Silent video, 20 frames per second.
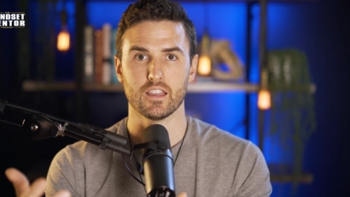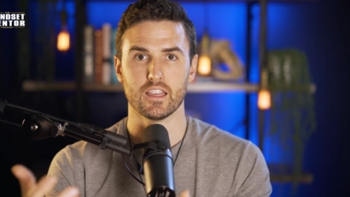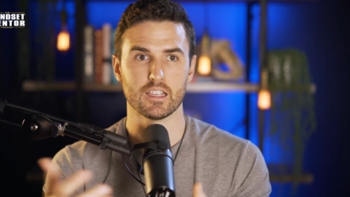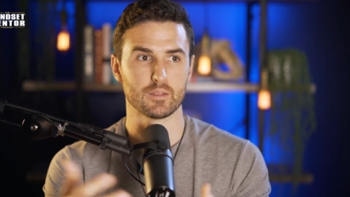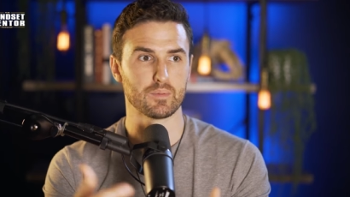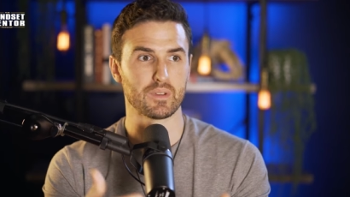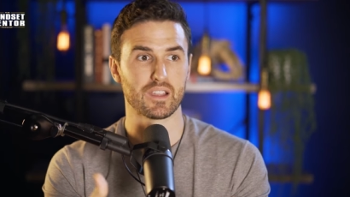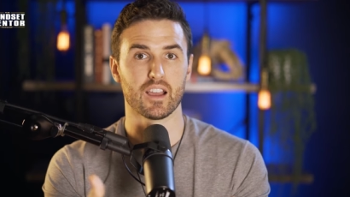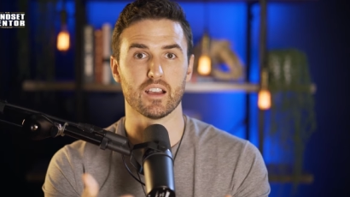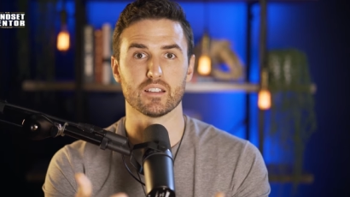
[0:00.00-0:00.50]

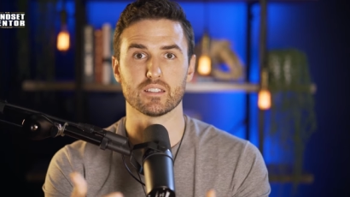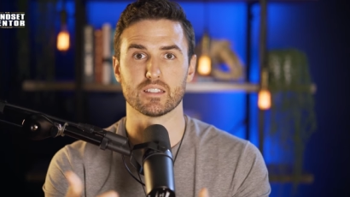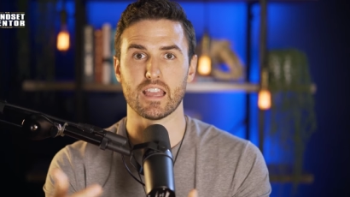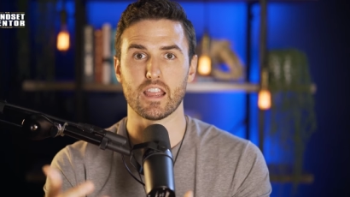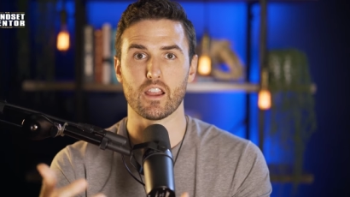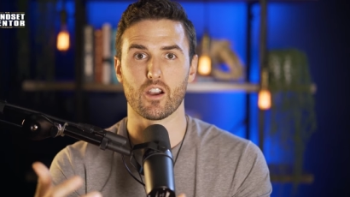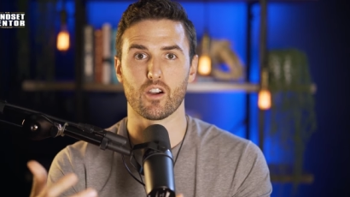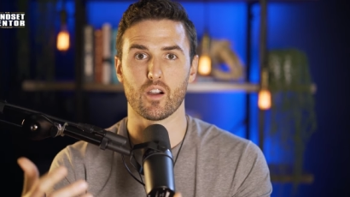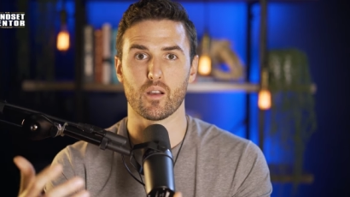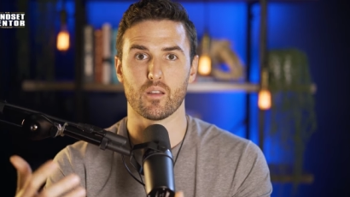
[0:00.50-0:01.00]
is because
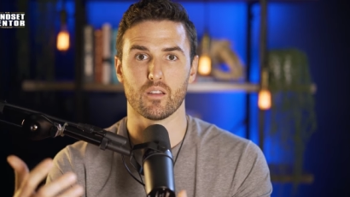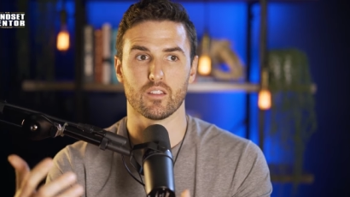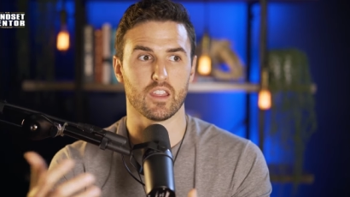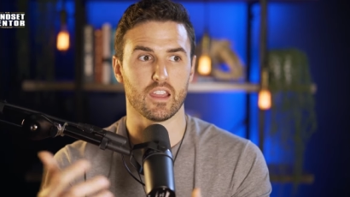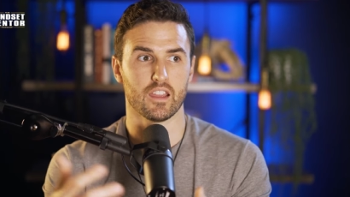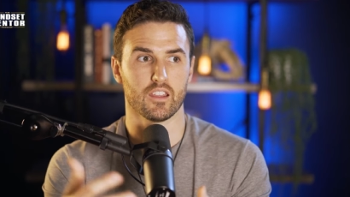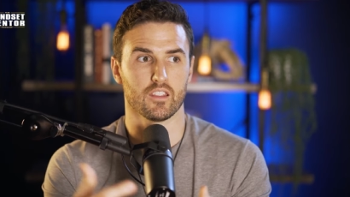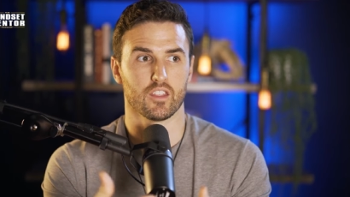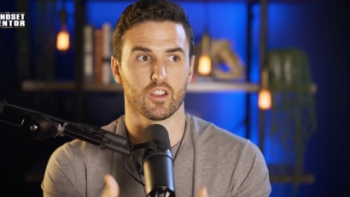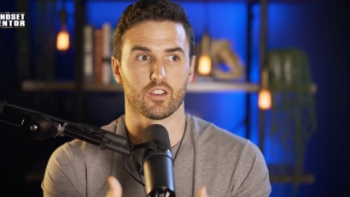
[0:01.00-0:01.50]
they are
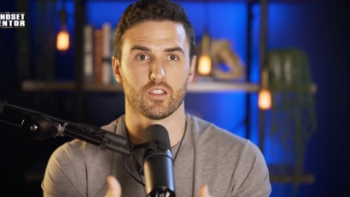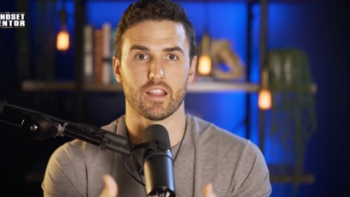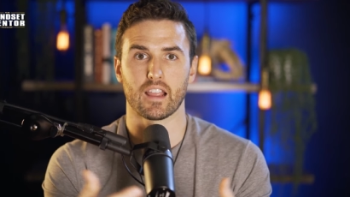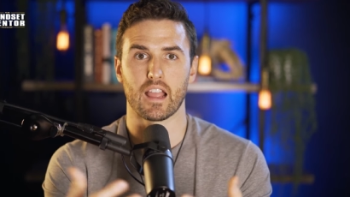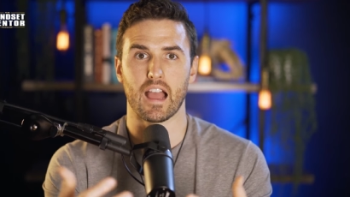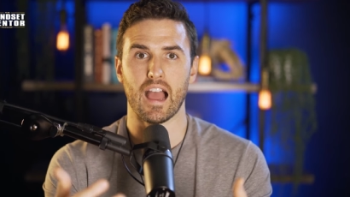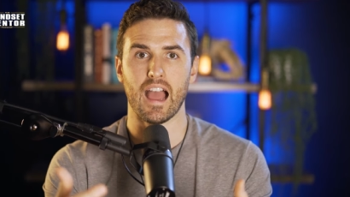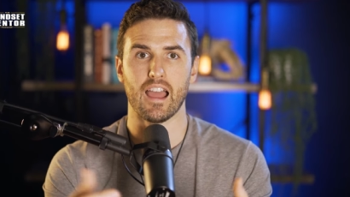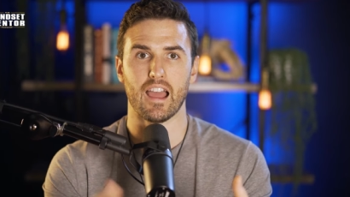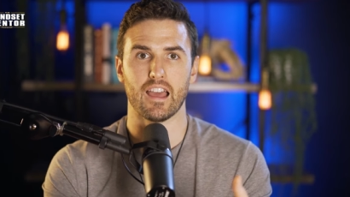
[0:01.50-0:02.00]
they, they're like
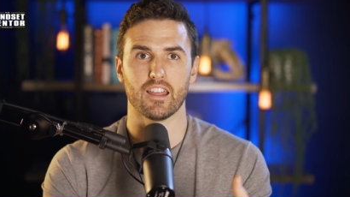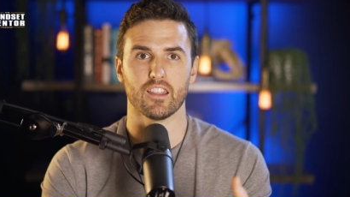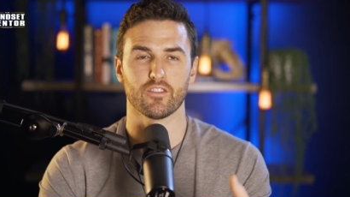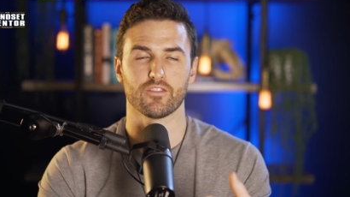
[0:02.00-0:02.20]
I,